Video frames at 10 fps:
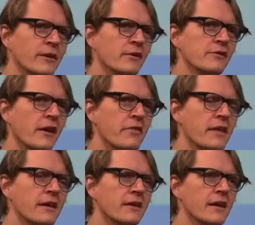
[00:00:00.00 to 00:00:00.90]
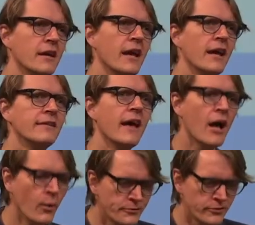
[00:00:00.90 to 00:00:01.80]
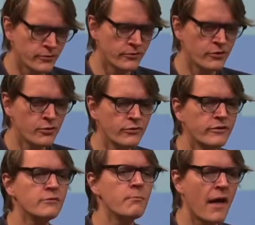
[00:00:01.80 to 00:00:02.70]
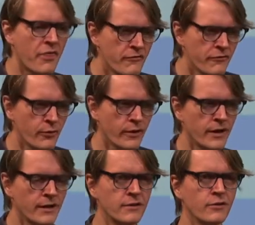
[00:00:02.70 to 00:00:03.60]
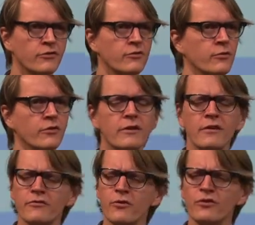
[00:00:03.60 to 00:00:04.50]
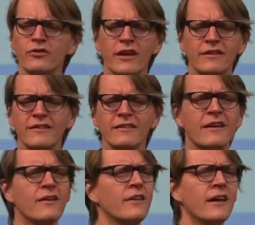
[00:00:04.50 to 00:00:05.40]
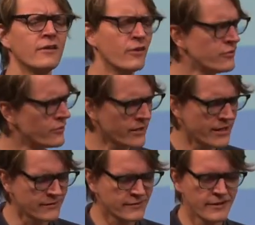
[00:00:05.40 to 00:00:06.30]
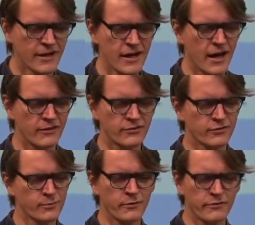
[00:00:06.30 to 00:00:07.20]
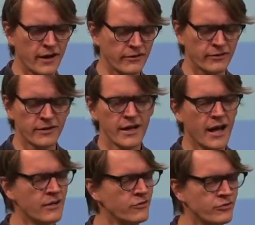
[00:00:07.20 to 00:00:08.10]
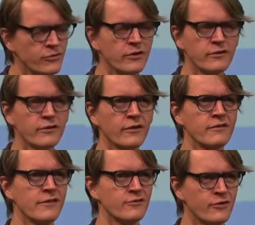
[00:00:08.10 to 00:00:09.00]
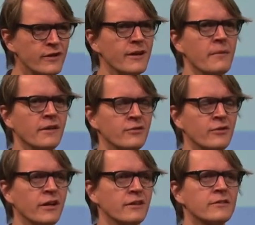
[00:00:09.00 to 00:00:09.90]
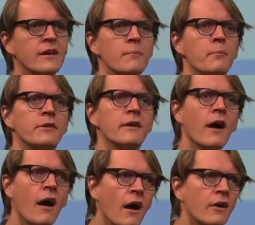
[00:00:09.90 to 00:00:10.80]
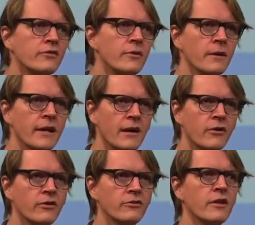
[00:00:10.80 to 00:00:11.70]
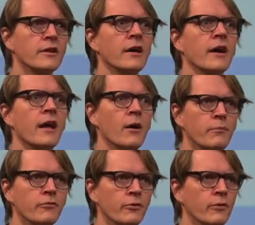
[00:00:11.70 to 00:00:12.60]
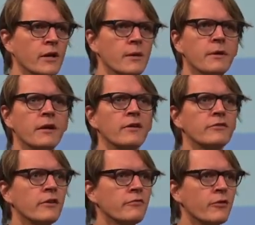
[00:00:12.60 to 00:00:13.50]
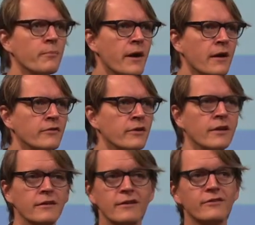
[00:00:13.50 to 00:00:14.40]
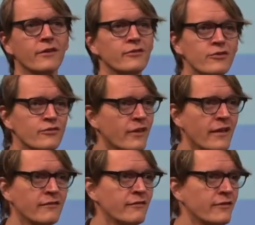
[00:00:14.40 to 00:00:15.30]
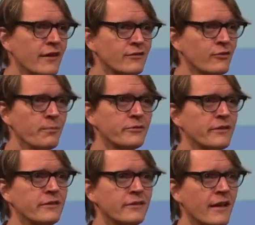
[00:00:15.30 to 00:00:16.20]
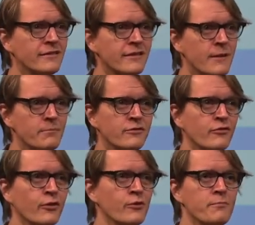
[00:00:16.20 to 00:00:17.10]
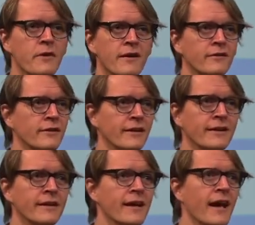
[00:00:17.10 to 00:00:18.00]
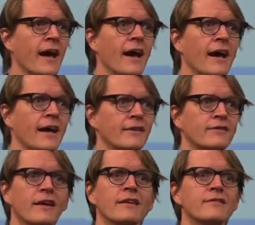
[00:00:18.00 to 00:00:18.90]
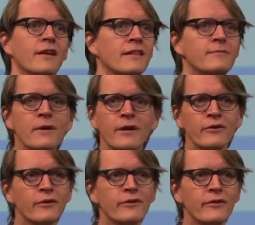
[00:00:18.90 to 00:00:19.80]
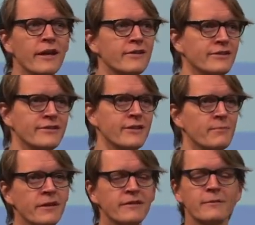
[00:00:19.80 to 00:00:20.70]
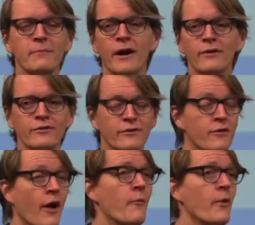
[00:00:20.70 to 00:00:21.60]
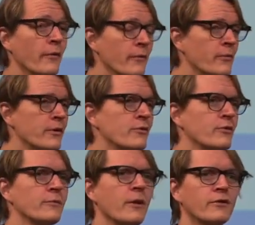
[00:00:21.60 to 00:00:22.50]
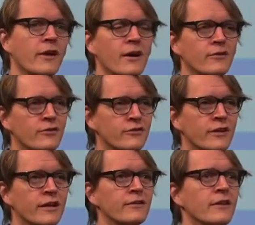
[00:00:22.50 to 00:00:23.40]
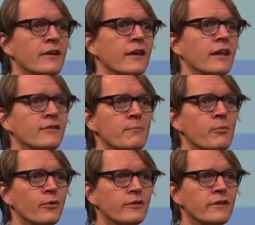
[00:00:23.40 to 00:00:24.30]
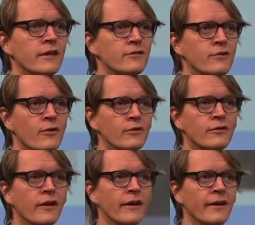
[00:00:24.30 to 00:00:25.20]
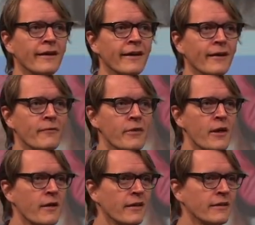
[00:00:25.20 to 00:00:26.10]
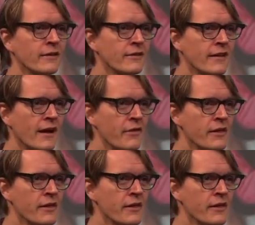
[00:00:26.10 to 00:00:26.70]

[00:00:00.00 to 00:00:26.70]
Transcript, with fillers: because I think it helps you to use this metaphor in your students. And of course, they, they are not your kids as a supervisor, and you shouldn't treat them as your kids. But there are similarities that are helpful because for parenting, and these are just 10, 10 top 10 tips for good parenting. Uh, it's, it's, it's building a relationship. It's about, well, we talked about carrots and sticks. It's important that you don't, uh, um, uh, I